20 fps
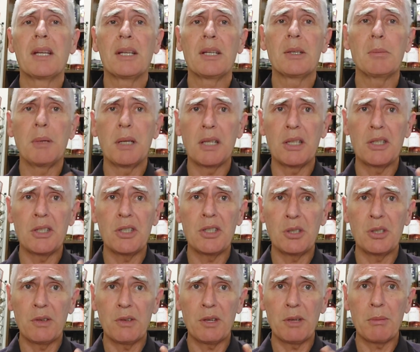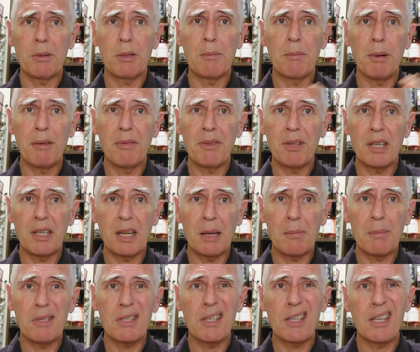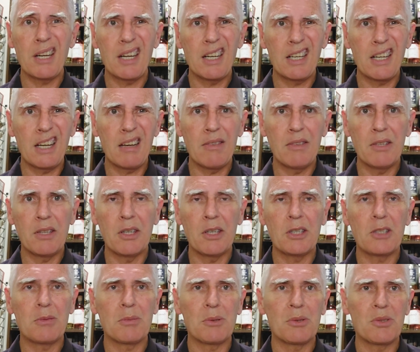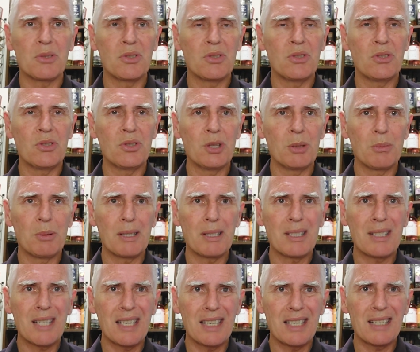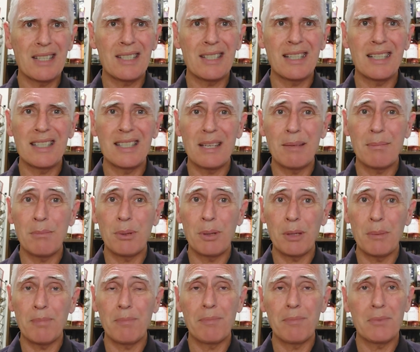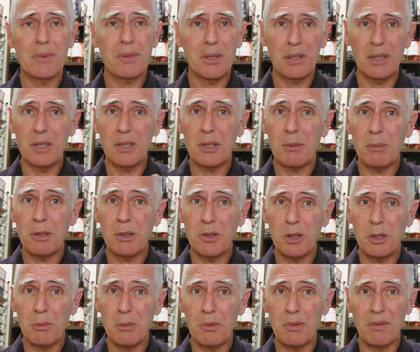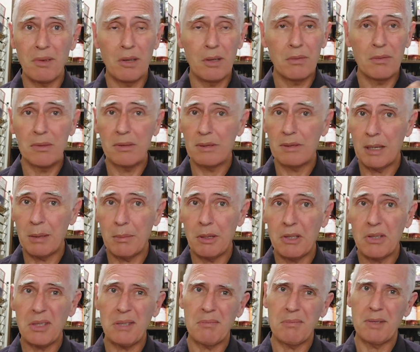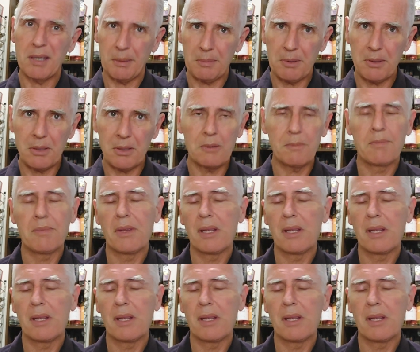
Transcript: To be a gin, you've got to be above 38% and have a noticeable juniper taste at some point. So there's got to be juniper involved. How much? It's up to you.